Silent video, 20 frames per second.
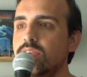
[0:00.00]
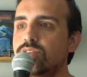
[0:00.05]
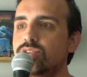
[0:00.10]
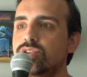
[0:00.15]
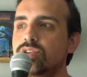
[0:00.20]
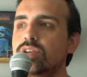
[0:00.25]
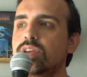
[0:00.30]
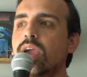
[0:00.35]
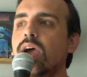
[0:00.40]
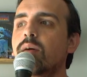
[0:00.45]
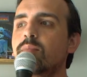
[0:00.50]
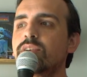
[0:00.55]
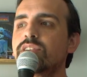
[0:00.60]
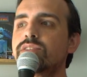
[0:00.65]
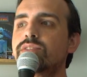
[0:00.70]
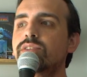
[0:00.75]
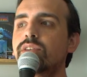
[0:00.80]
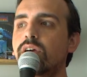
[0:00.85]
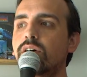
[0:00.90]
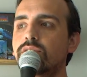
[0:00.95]
it should come
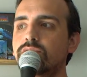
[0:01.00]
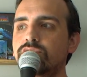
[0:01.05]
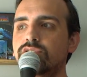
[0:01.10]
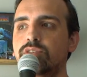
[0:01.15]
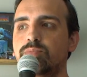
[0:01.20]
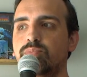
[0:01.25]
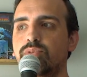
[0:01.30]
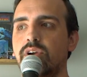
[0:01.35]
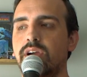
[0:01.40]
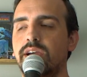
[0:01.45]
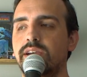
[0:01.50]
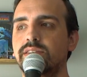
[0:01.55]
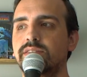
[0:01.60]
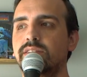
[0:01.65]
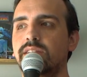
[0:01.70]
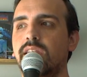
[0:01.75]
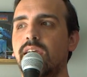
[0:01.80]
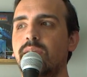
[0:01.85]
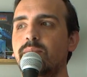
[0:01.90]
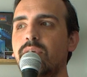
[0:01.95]
as no surprise
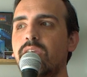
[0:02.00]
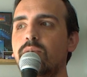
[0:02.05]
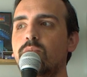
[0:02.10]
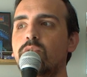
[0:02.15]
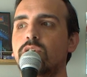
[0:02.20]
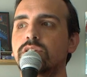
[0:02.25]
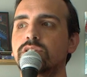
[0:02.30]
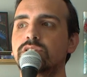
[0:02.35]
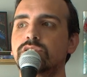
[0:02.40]
that I might want